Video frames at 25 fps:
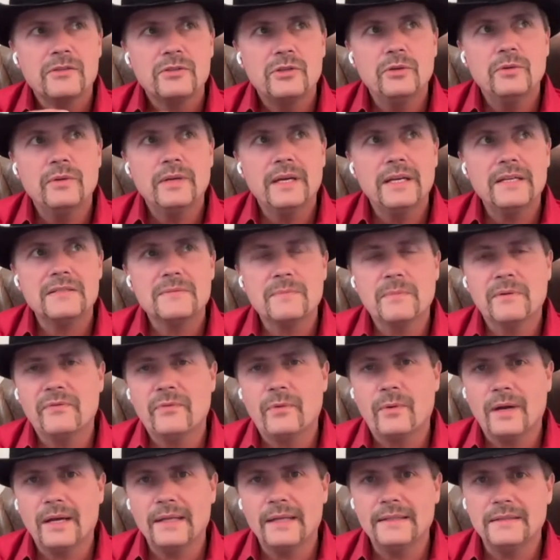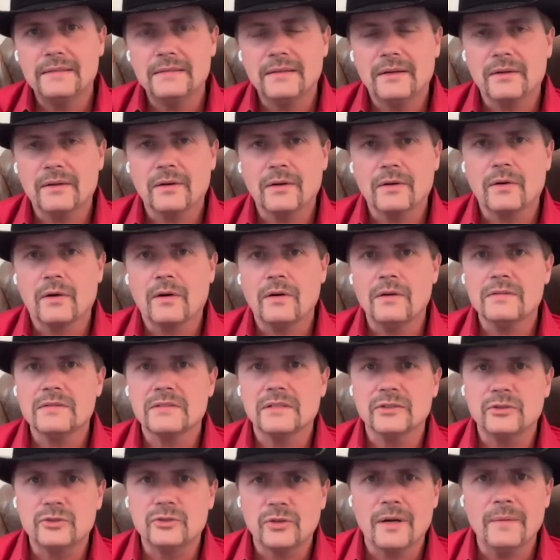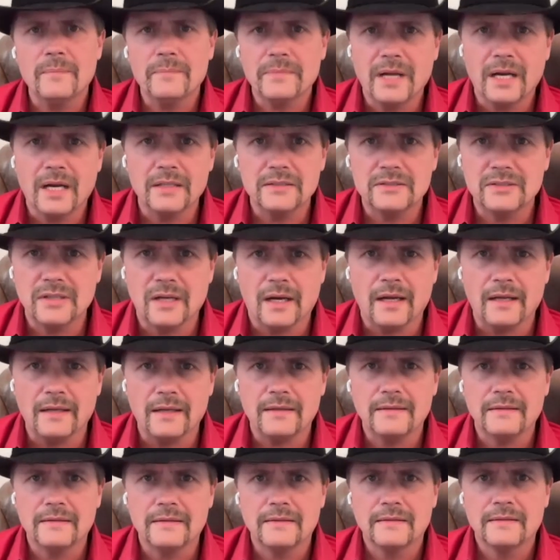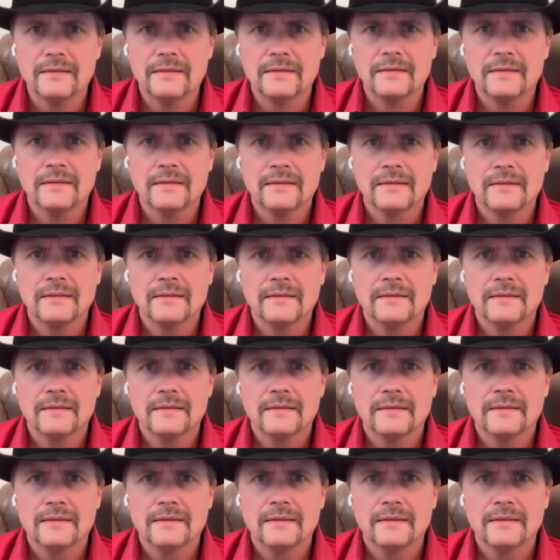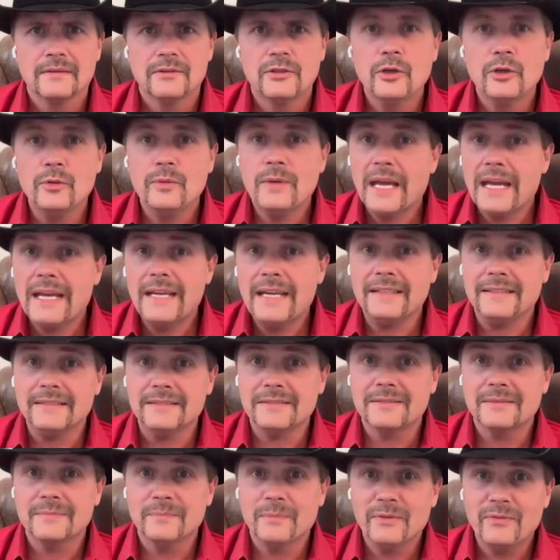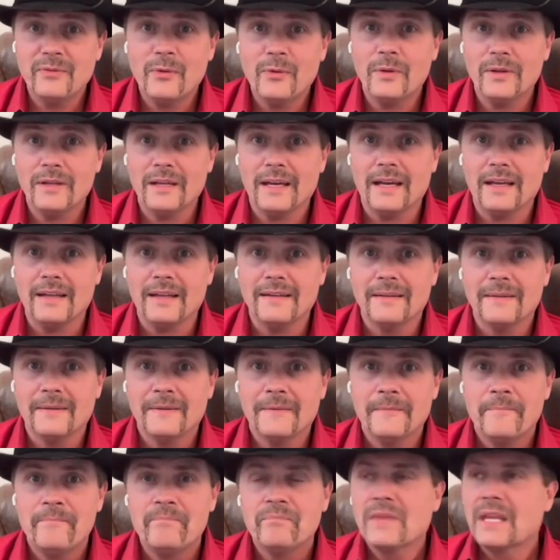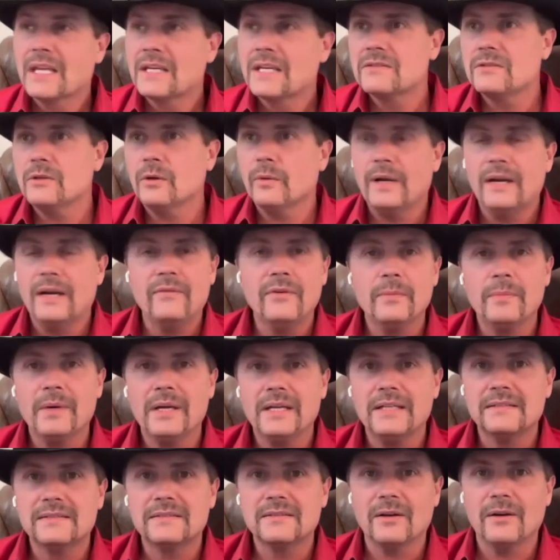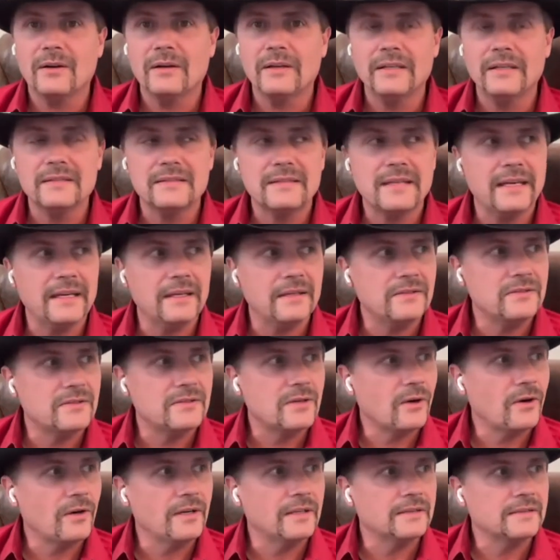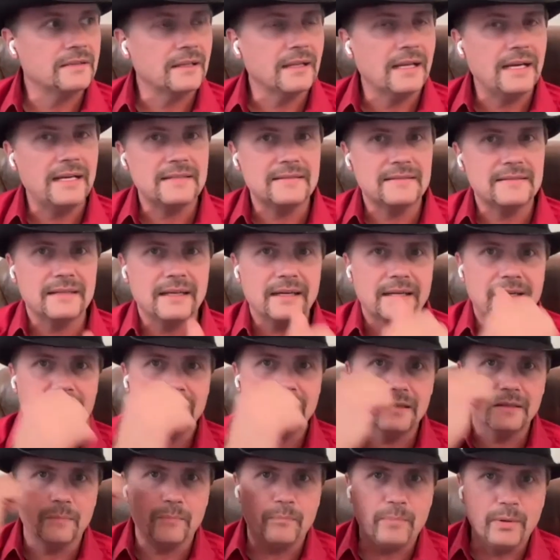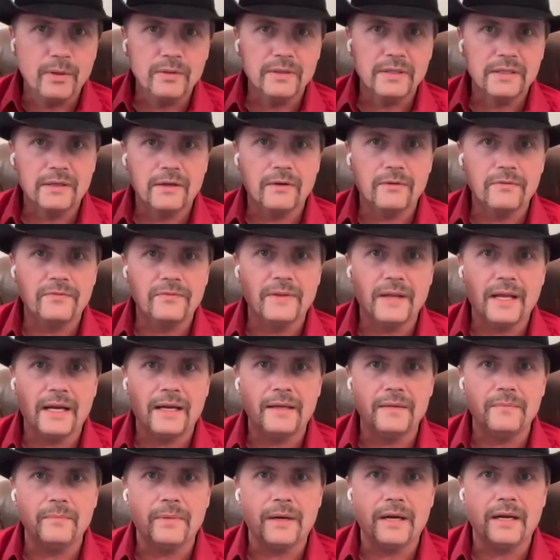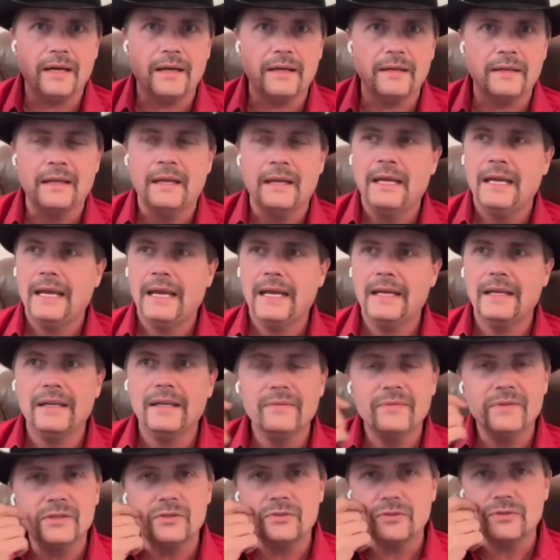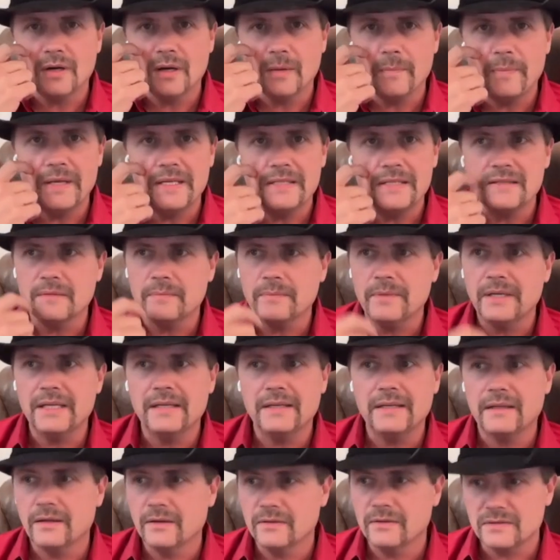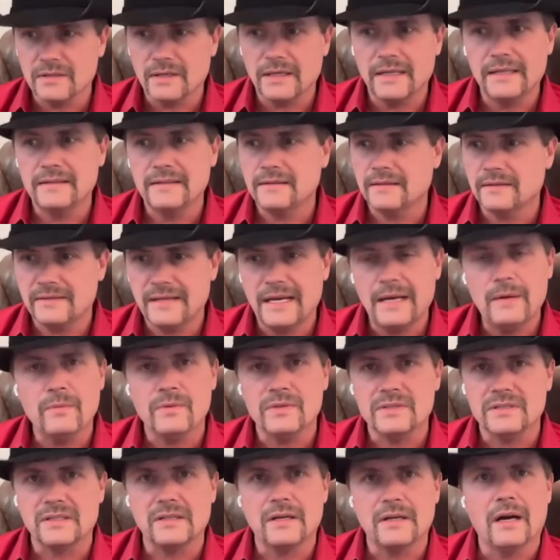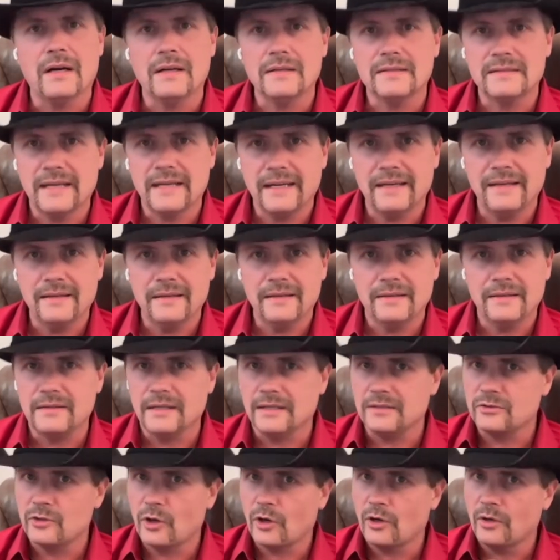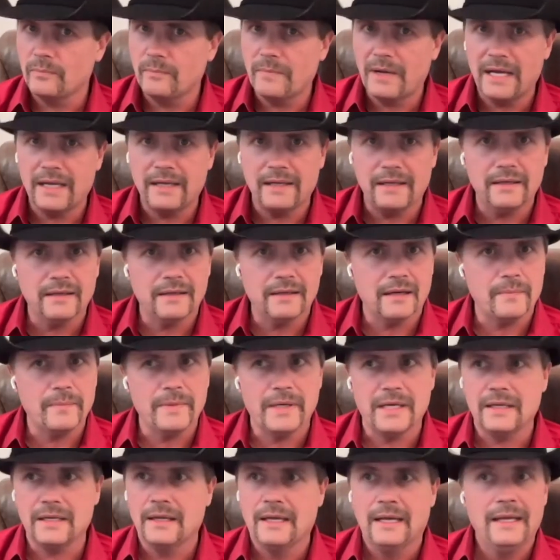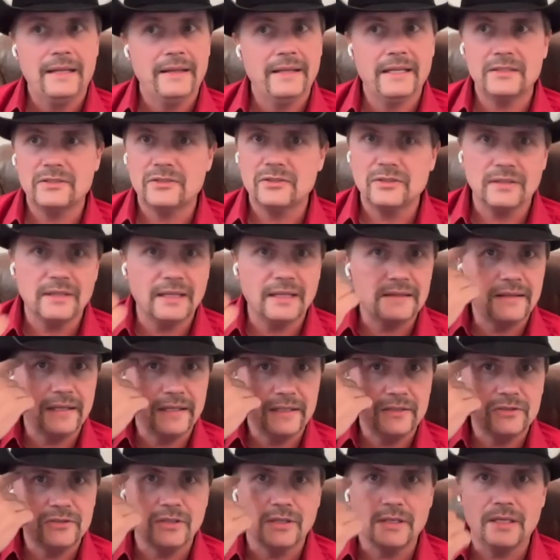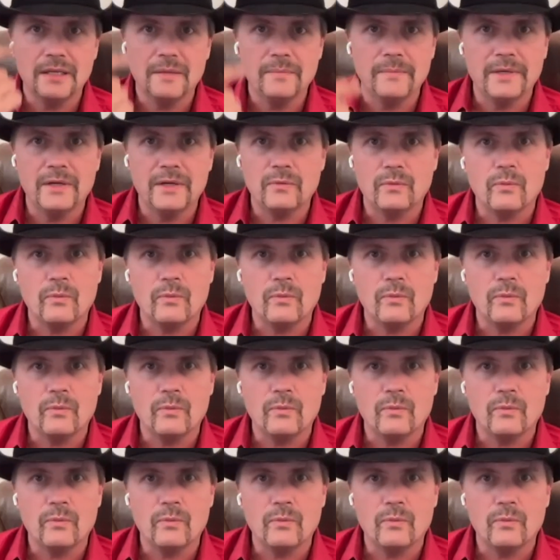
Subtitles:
2 days before I did Tucker Carlson, Trump got shot. 2 days before that. So everybody saw his head turn at the last second and the bullet go flying by. And even Trump has admitted, he said, that was God's hand that turned my head. I mean, that thing should have hit me